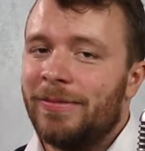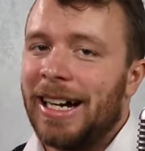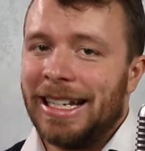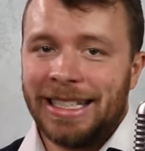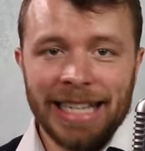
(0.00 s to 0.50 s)

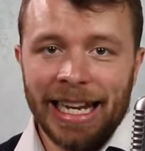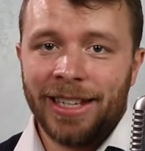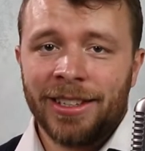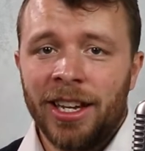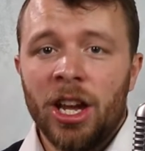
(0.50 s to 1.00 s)
I said
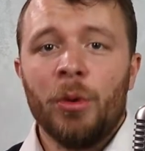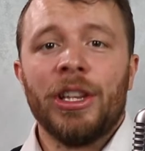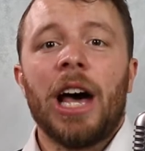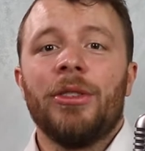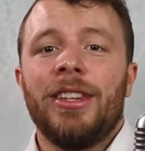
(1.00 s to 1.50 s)
it.
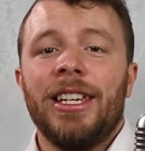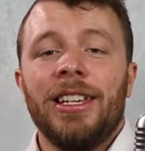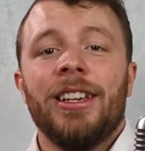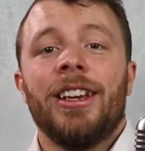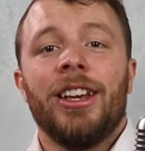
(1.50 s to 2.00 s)
Without the